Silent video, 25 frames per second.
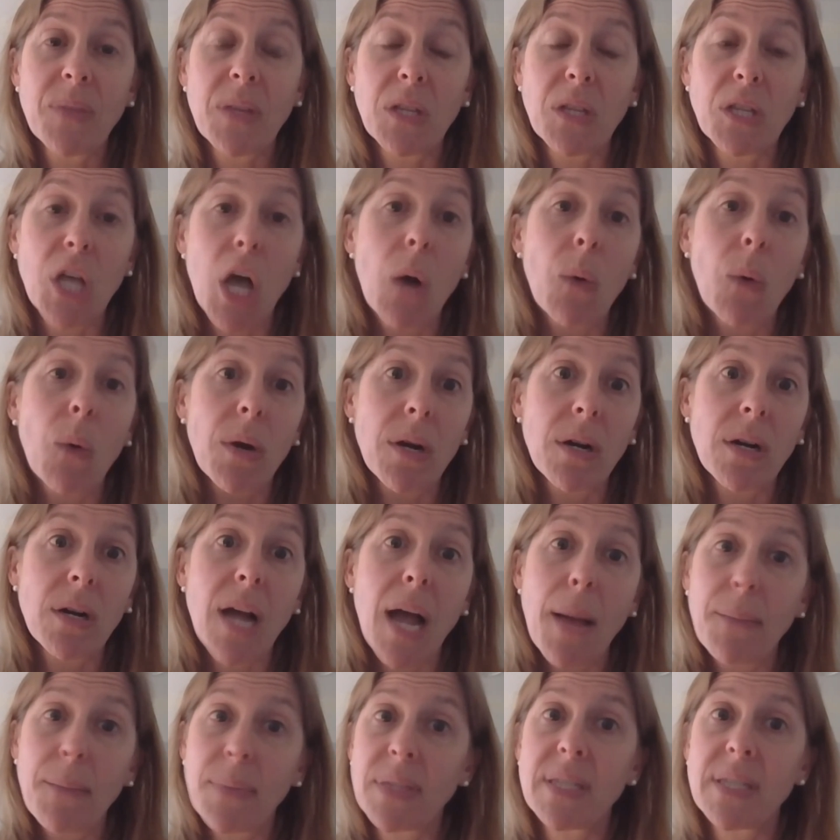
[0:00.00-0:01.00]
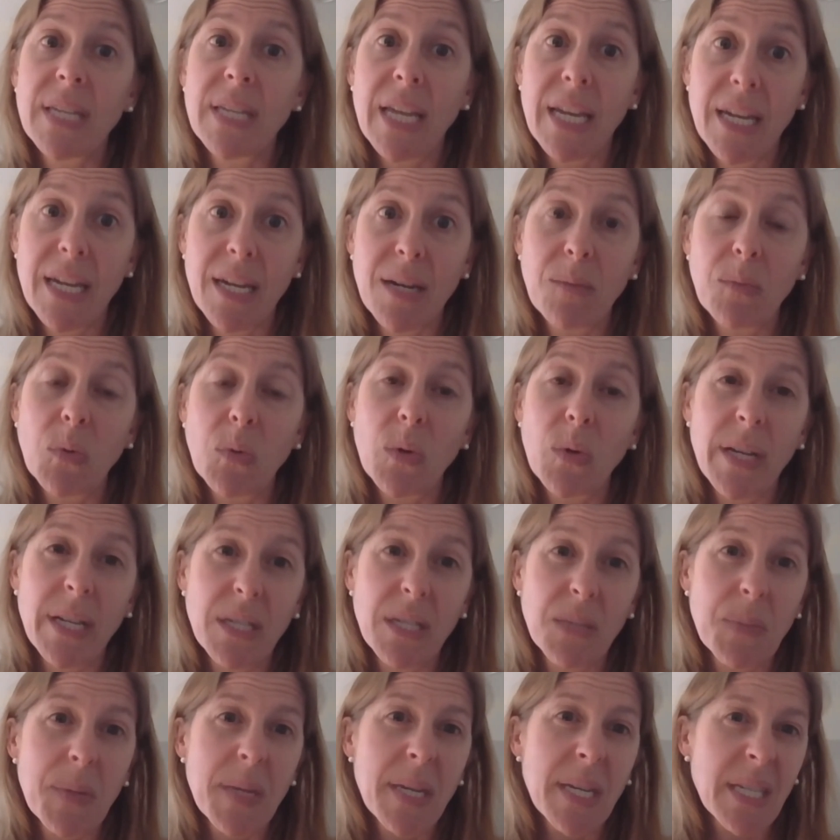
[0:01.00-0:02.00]
lower compensated
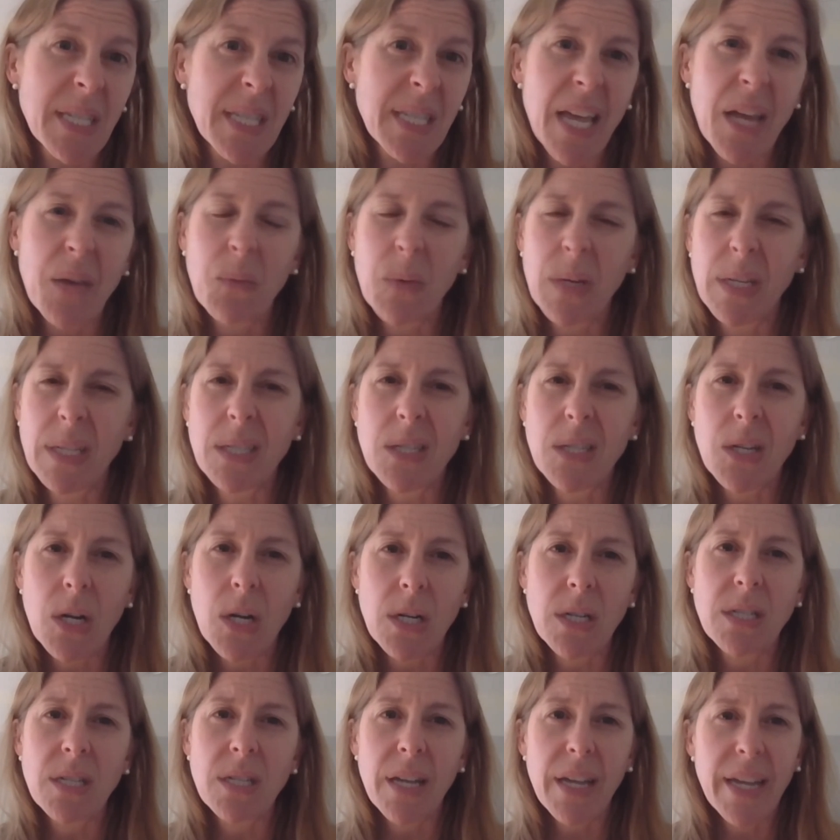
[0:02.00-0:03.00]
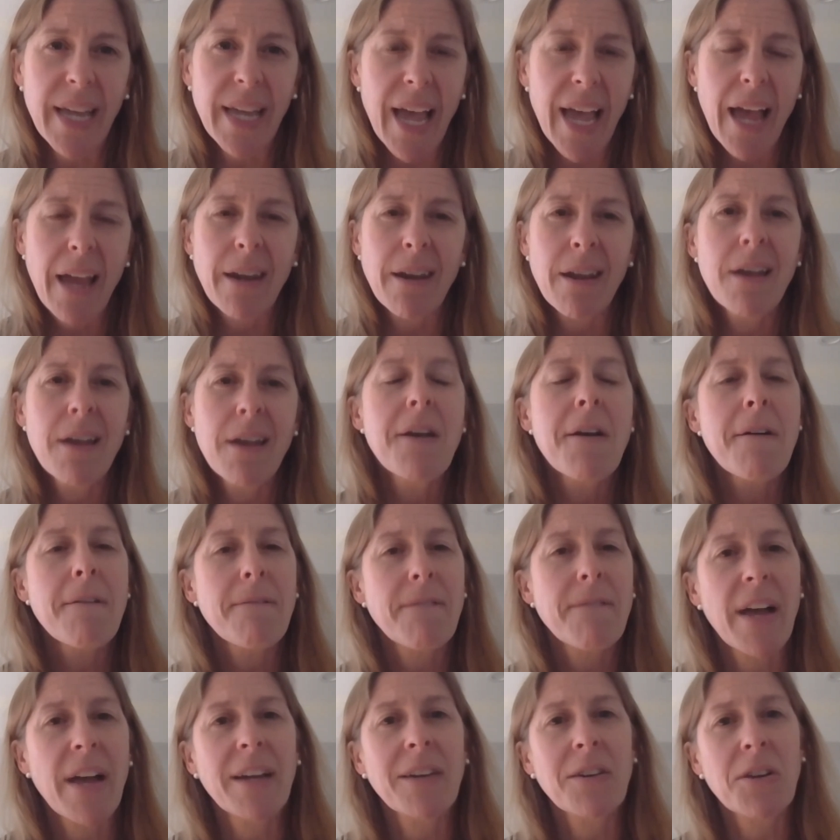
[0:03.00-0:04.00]
employees, because then we start to, again,
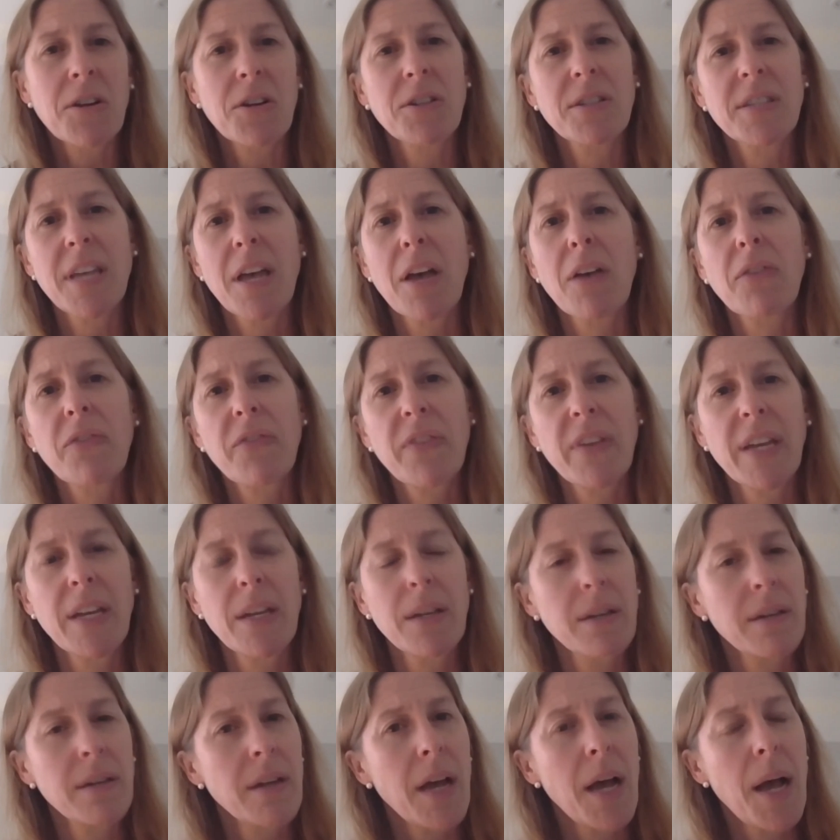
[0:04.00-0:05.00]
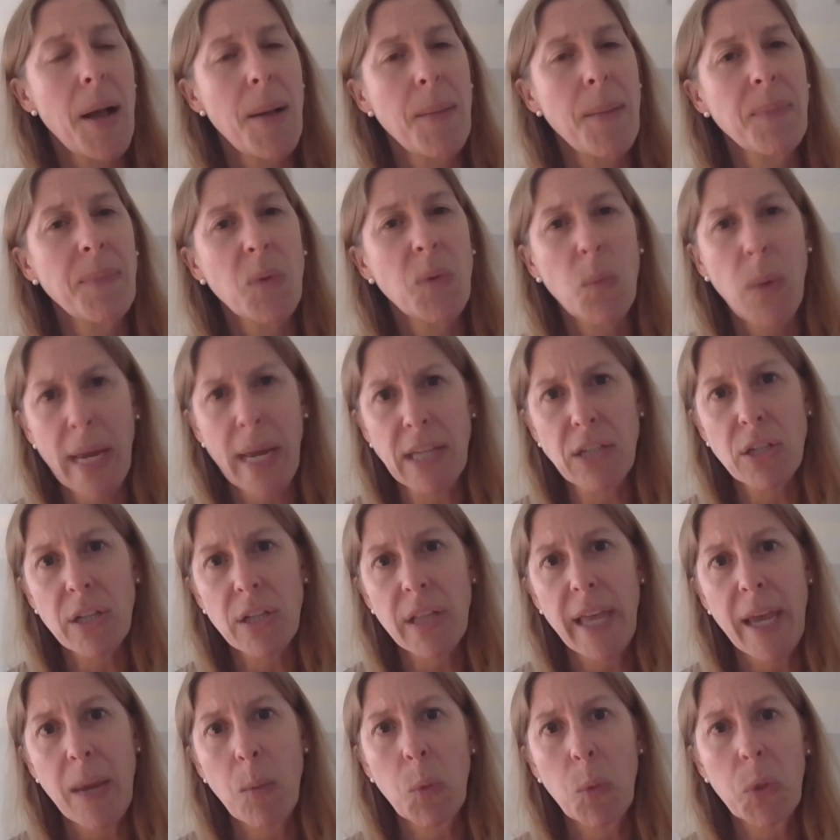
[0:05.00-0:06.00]
find ourselves in wage
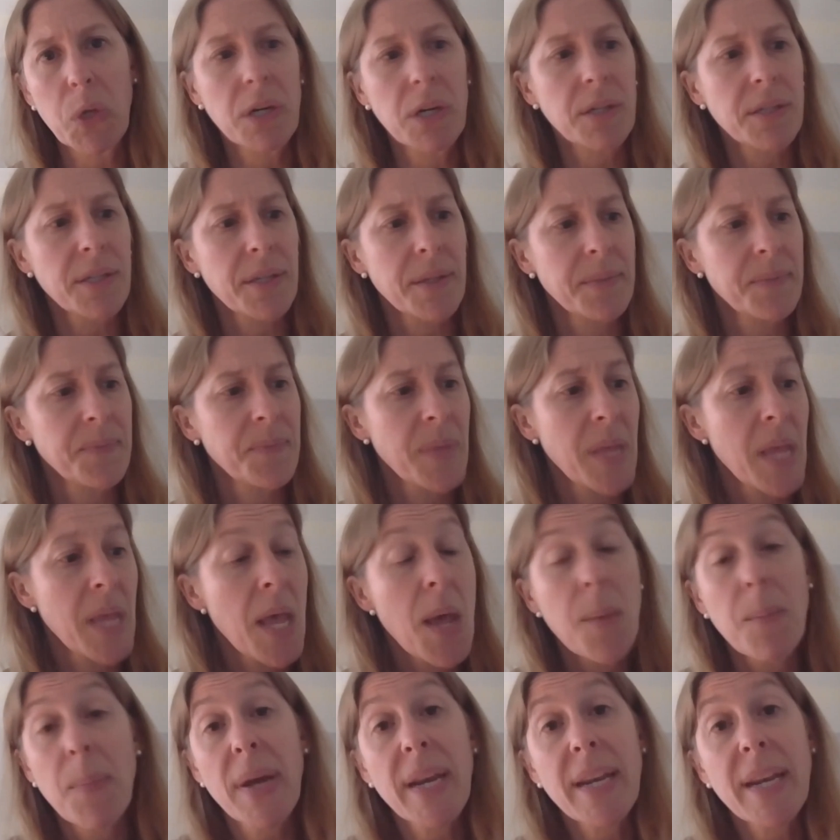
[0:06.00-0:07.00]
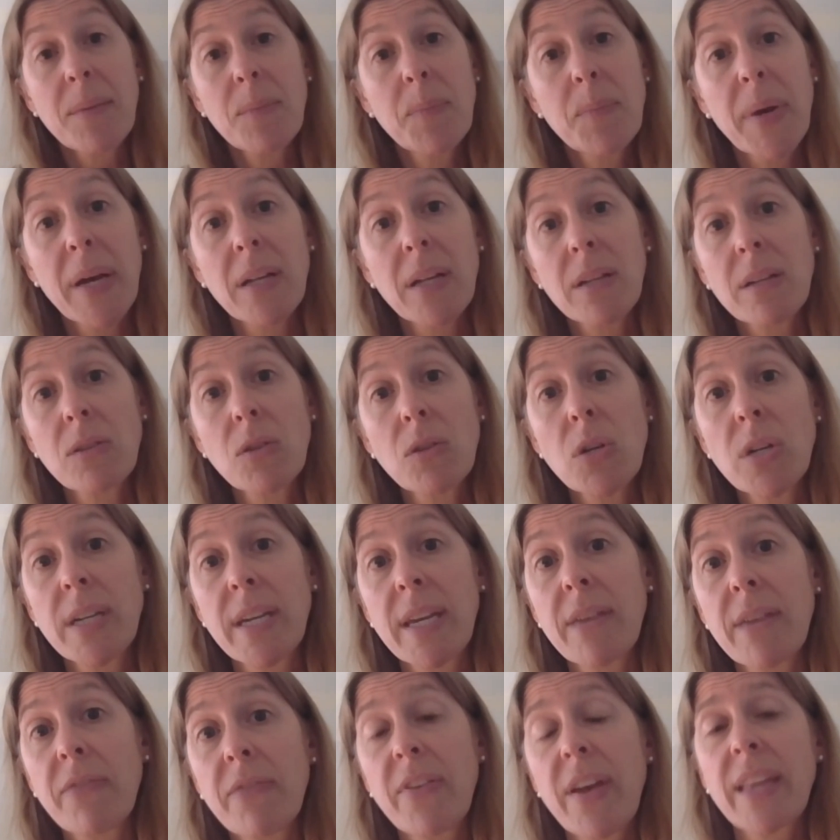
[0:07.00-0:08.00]
claim world. But
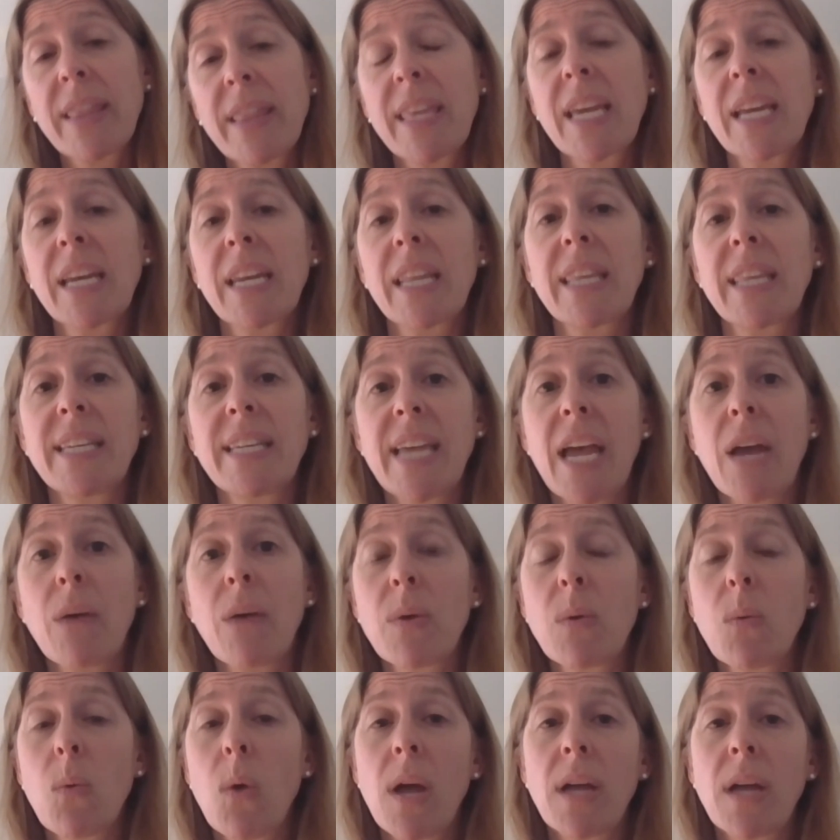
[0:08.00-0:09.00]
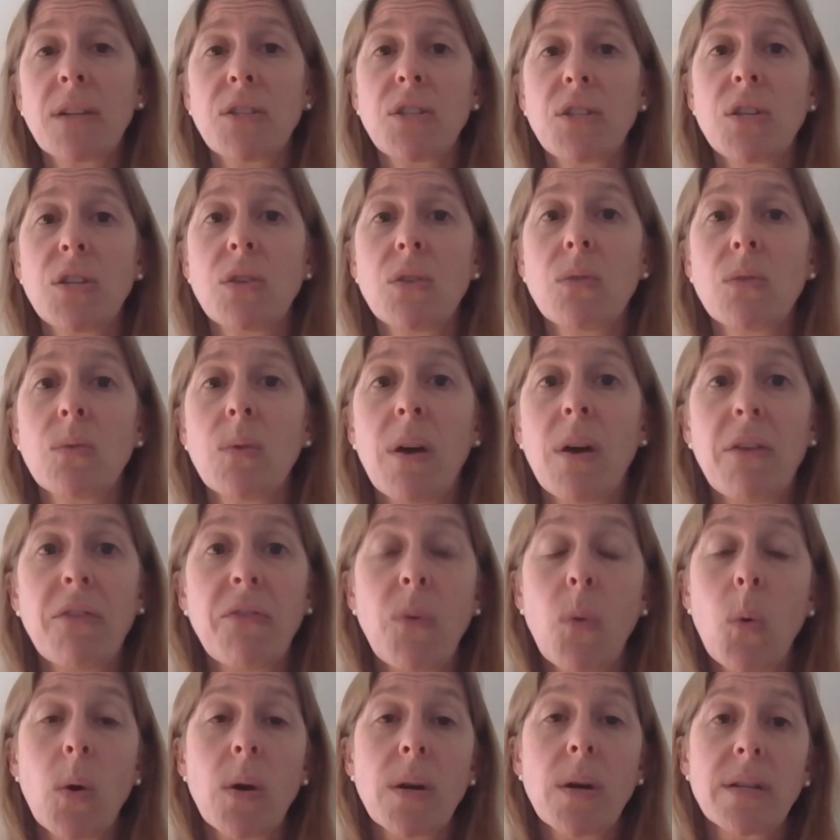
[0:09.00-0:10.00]
look, if at the end of the day we want to
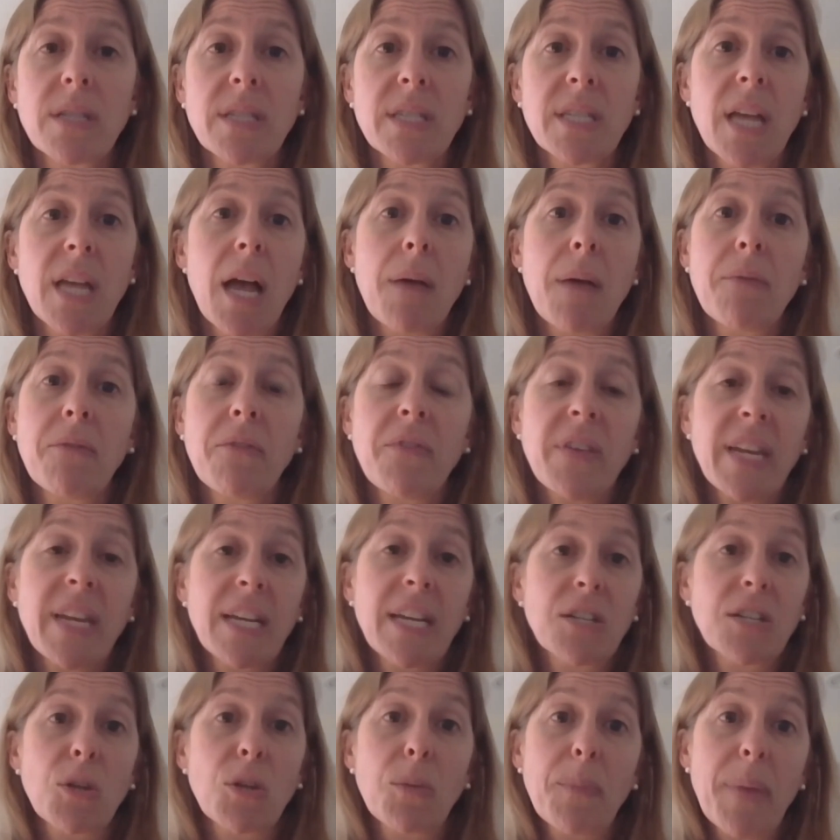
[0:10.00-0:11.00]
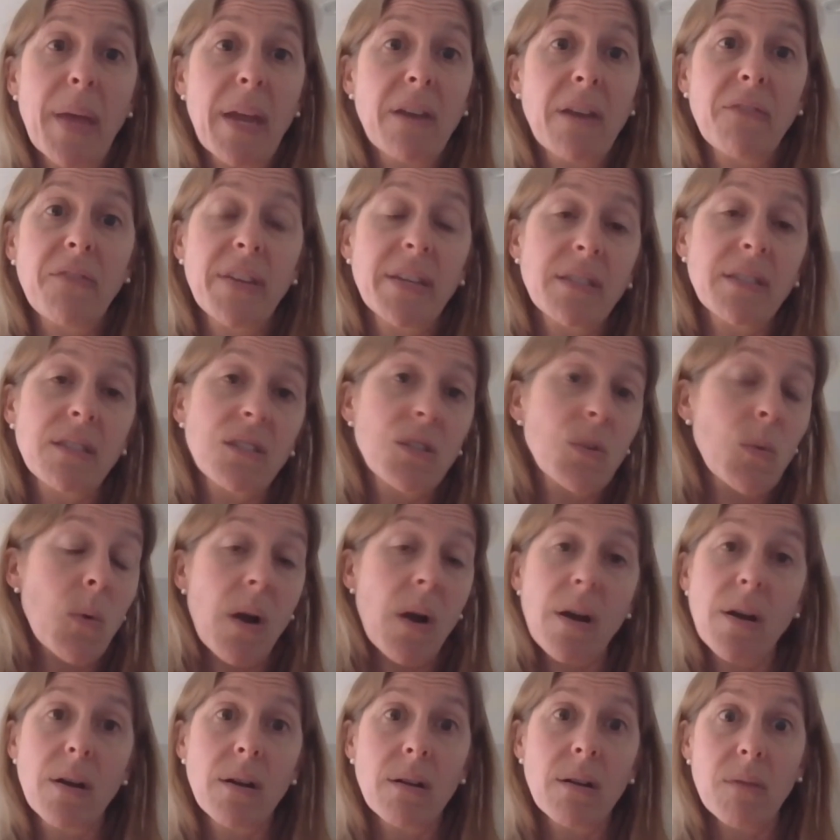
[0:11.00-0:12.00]
afford some financial benefits to
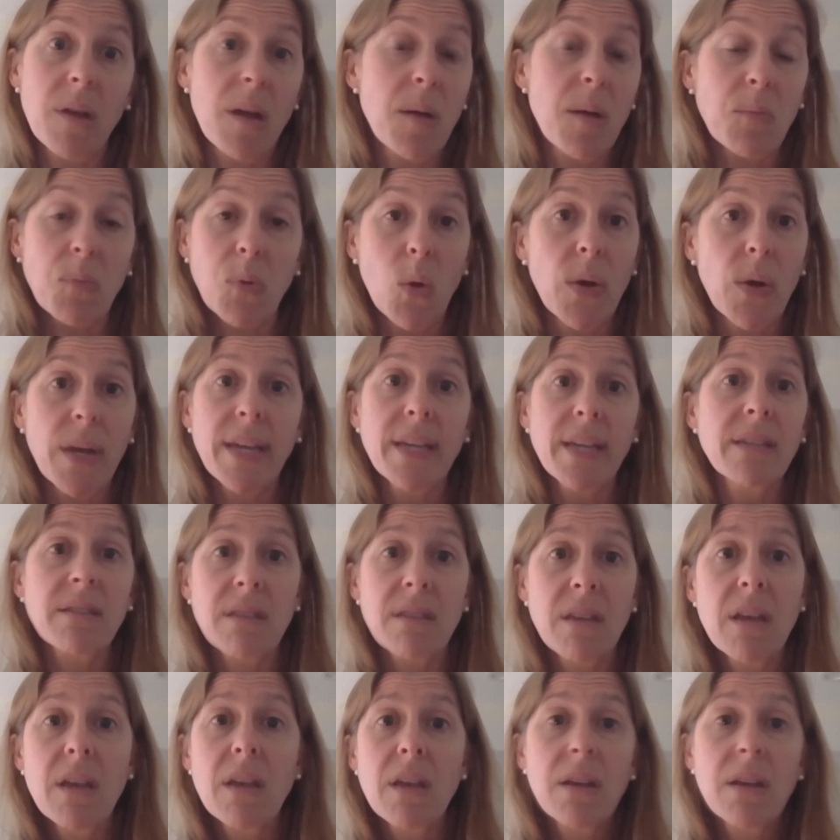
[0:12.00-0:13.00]
our employees,